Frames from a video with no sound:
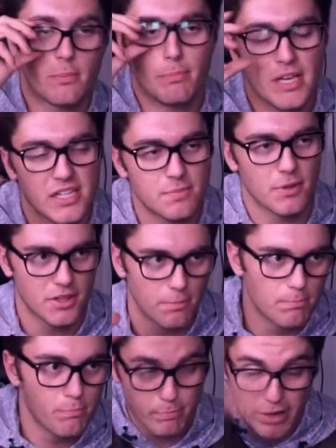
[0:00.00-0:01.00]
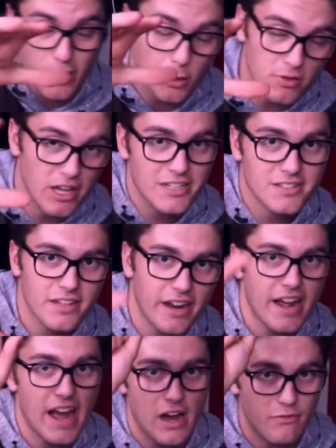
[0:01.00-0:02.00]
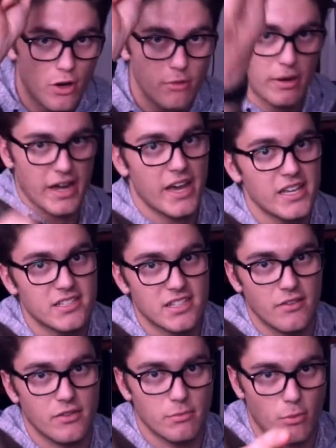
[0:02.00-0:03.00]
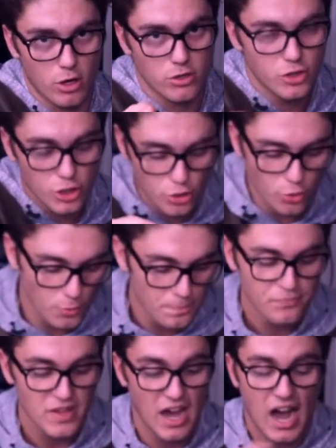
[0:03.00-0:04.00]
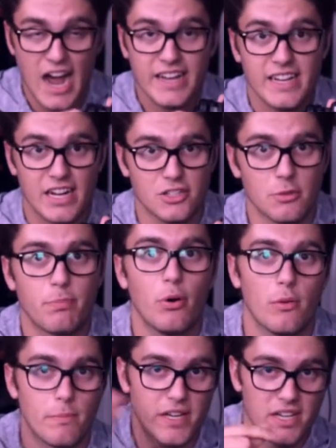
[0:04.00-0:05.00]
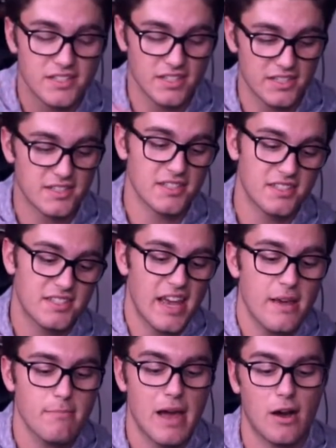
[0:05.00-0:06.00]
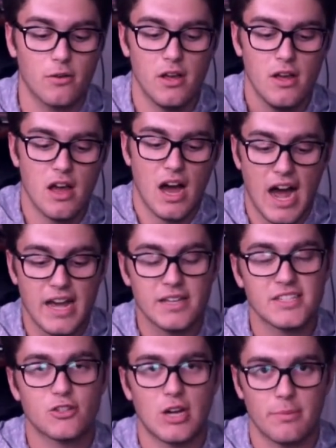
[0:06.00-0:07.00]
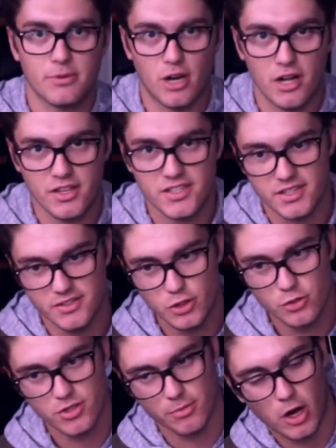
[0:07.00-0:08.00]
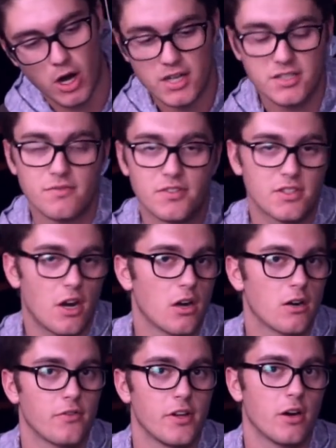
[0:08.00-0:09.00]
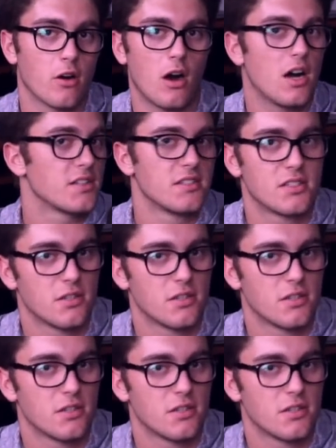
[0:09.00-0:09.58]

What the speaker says: the beast, but the bigger lens that I have on my A7 Mark II, I can actually put, because it is the same mount, I can strap it on this and do some awesome photography or awesome